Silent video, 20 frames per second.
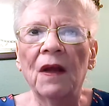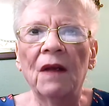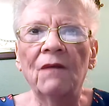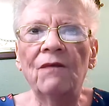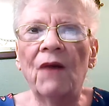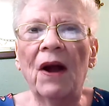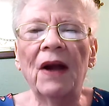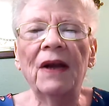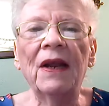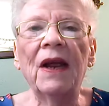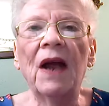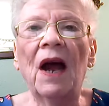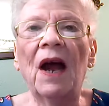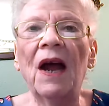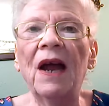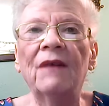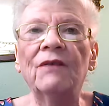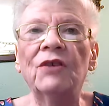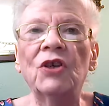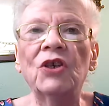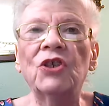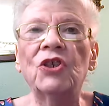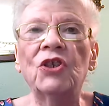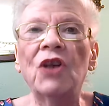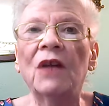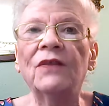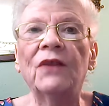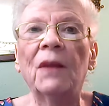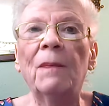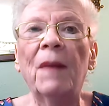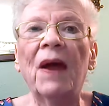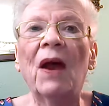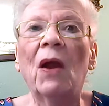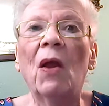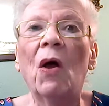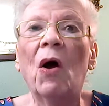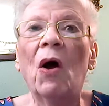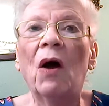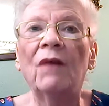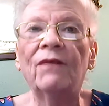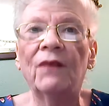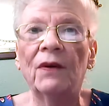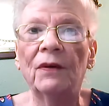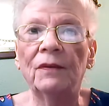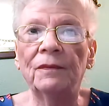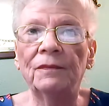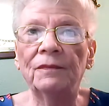Finally, I have just shut the bell off